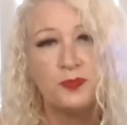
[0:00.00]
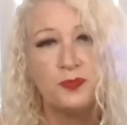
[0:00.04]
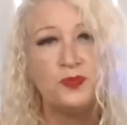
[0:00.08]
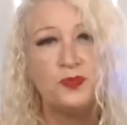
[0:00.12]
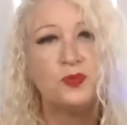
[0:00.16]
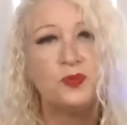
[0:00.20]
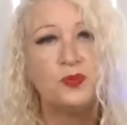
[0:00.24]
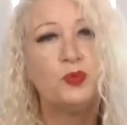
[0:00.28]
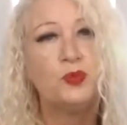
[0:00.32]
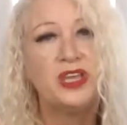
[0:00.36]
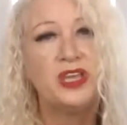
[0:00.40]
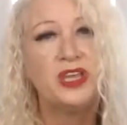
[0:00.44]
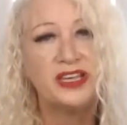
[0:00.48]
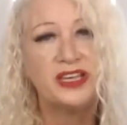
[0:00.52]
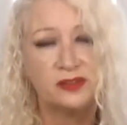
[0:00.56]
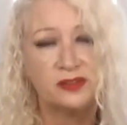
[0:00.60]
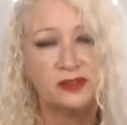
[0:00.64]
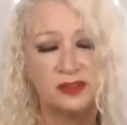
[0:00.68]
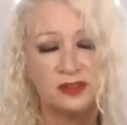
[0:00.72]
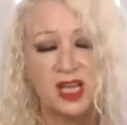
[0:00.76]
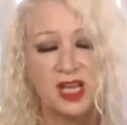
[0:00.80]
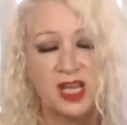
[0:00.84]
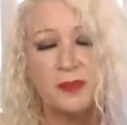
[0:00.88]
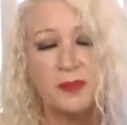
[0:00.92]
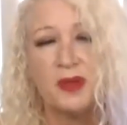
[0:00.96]
we can
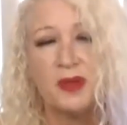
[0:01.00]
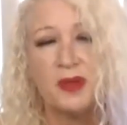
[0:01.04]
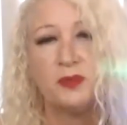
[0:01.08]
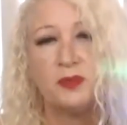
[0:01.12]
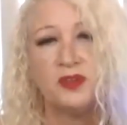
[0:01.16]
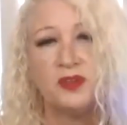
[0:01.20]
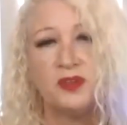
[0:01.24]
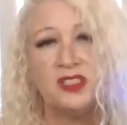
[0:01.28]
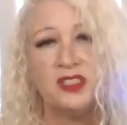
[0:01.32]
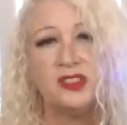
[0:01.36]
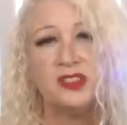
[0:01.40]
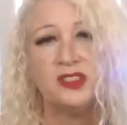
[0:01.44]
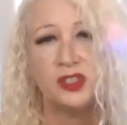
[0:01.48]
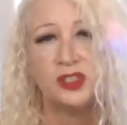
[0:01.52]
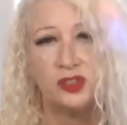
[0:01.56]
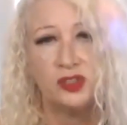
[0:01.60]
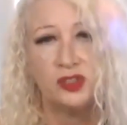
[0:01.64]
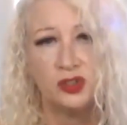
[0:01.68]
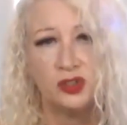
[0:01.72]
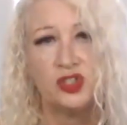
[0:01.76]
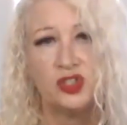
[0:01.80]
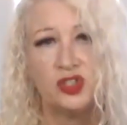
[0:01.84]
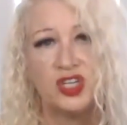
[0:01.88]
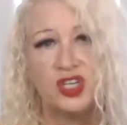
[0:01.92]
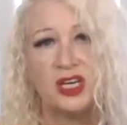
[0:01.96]
come up with a
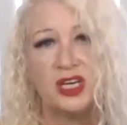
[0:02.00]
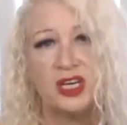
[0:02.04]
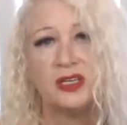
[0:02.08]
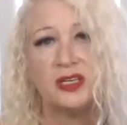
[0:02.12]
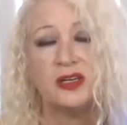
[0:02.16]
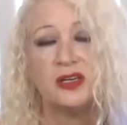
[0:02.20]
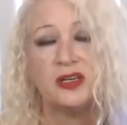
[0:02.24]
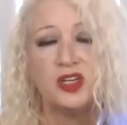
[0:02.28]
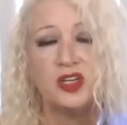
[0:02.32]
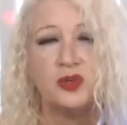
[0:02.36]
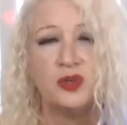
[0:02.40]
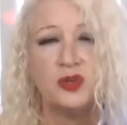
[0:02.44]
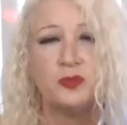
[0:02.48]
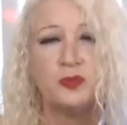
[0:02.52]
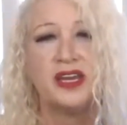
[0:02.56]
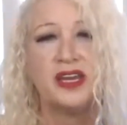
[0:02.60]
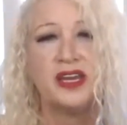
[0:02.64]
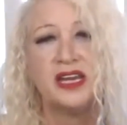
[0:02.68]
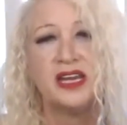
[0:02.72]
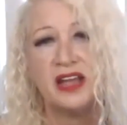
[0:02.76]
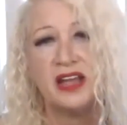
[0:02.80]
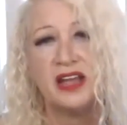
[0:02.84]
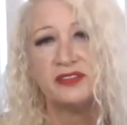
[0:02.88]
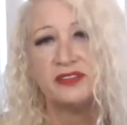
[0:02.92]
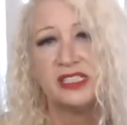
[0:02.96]
solution. You might
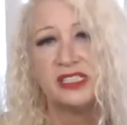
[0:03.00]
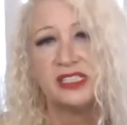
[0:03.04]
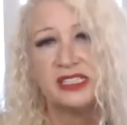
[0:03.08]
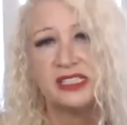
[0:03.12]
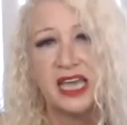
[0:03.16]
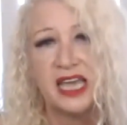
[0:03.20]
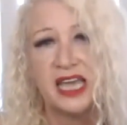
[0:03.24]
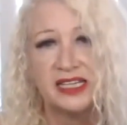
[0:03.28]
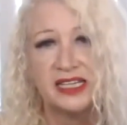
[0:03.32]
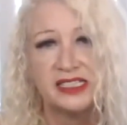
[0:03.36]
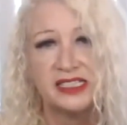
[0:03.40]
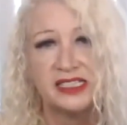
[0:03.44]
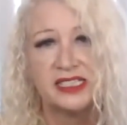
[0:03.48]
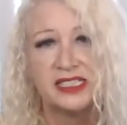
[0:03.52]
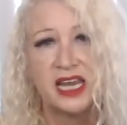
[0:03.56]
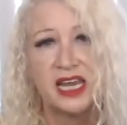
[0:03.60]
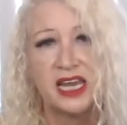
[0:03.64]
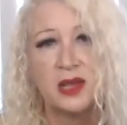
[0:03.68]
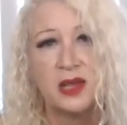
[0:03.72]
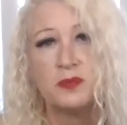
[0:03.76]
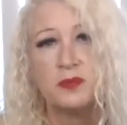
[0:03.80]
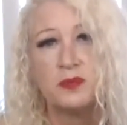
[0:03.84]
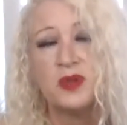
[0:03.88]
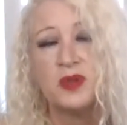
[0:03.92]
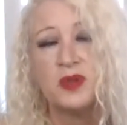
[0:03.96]
have to sidestep,